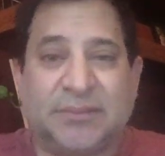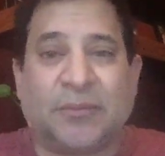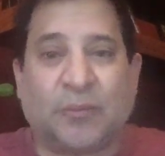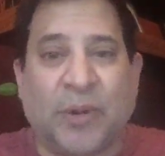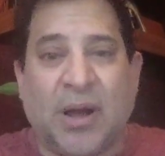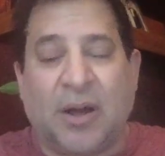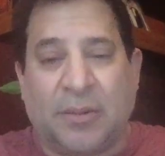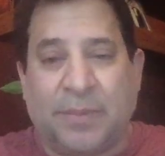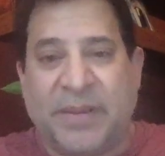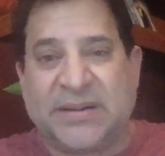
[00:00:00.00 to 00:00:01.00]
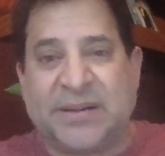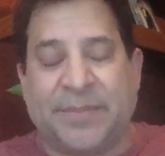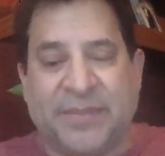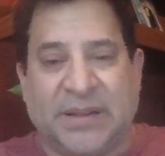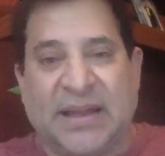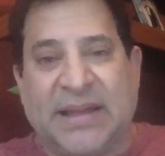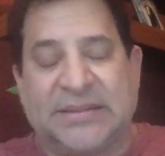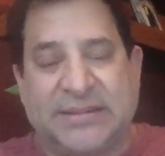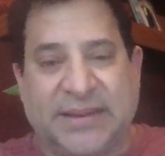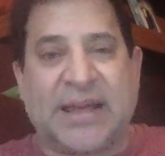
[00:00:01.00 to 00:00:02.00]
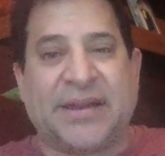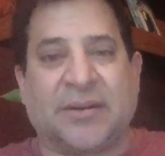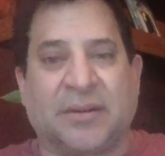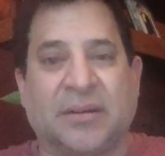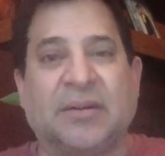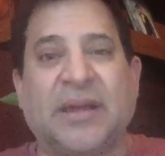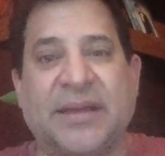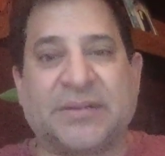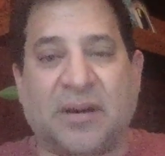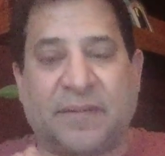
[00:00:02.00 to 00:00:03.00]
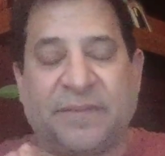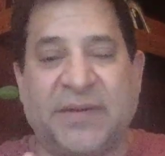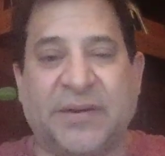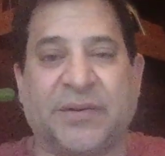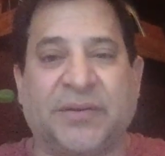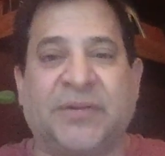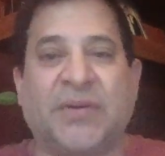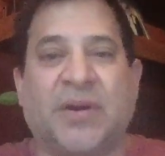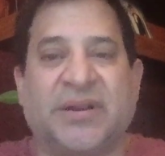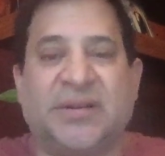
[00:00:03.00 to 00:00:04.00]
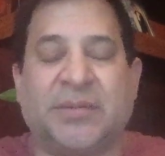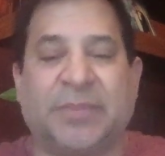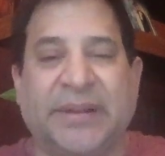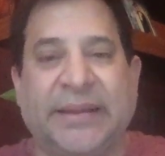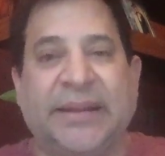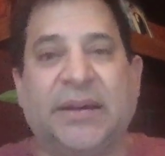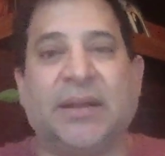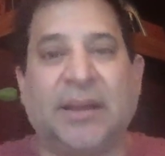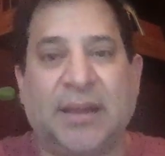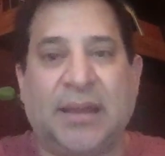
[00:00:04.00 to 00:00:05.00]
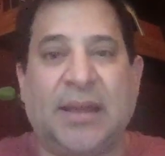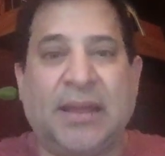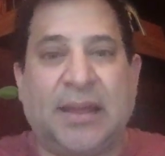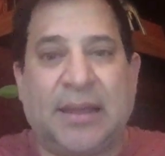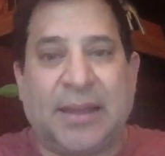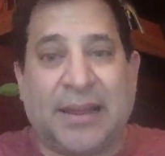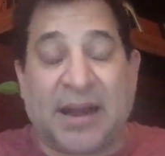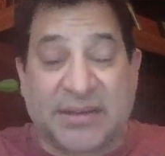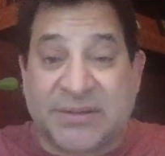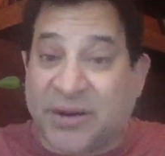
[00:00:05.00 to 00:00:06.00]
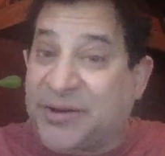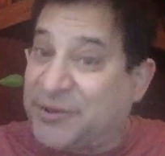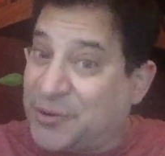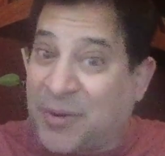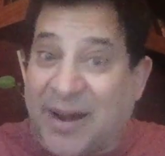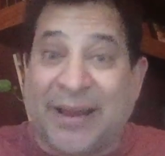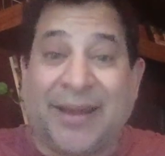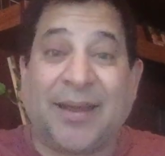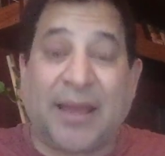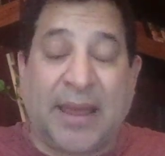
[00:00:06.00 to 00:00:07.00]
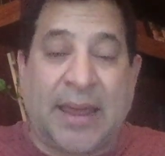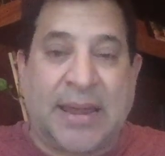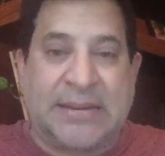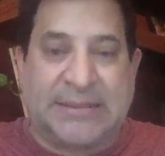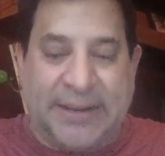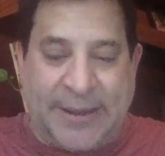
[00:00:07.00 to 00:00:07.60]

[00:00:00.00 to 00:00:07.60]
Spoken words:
we all picked up the glass together as our fingers started to bleed. And I started to cry. And